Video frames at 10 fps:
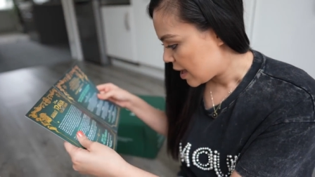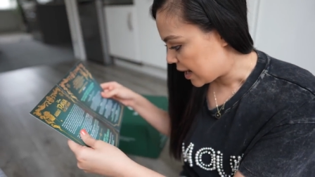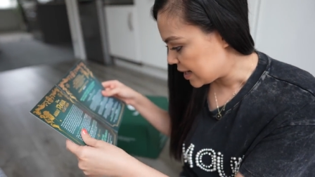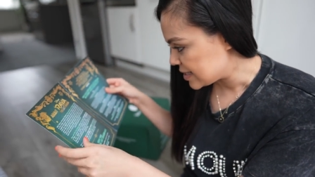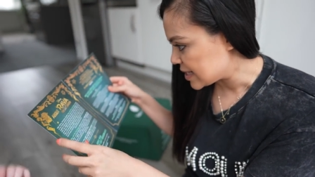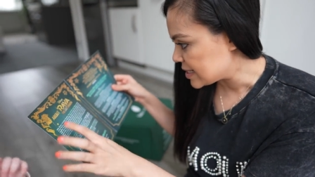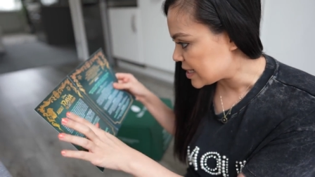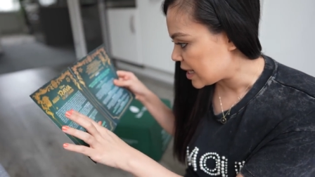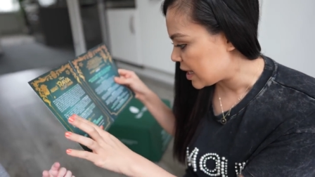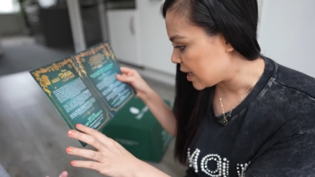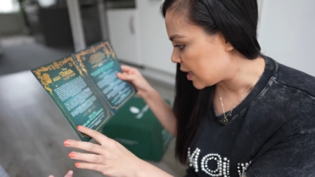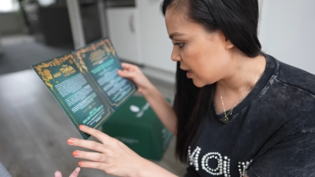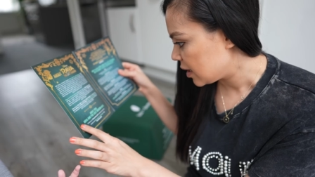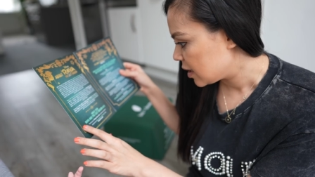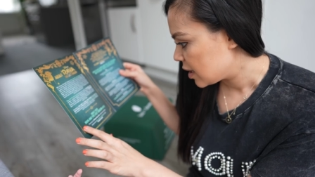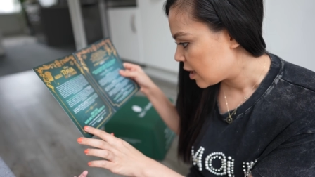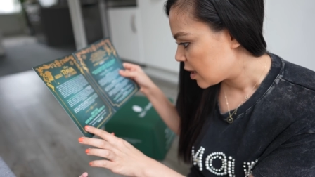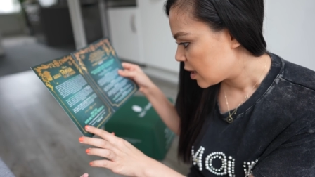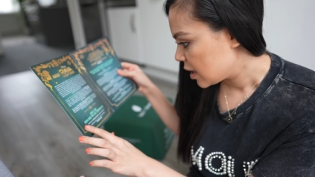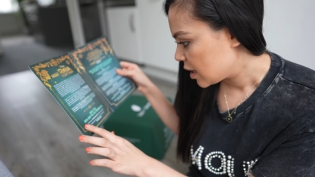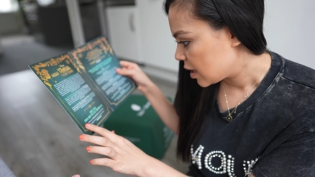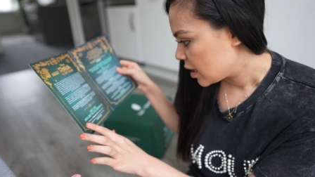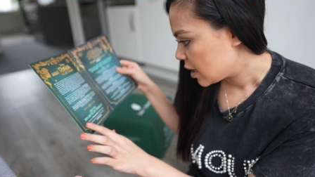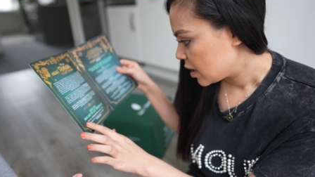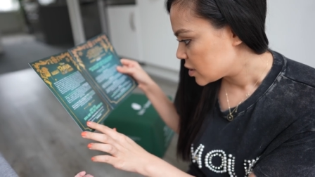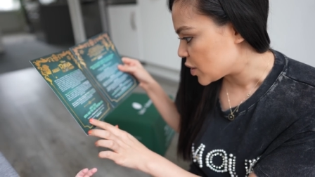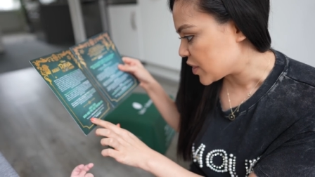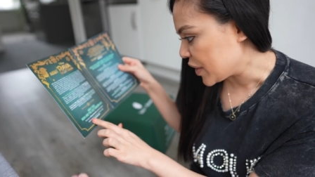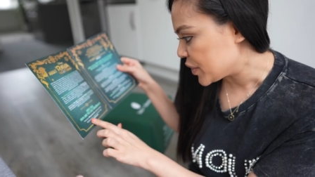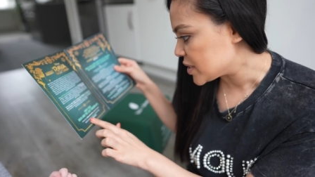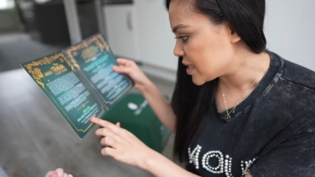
And it says here, so thank you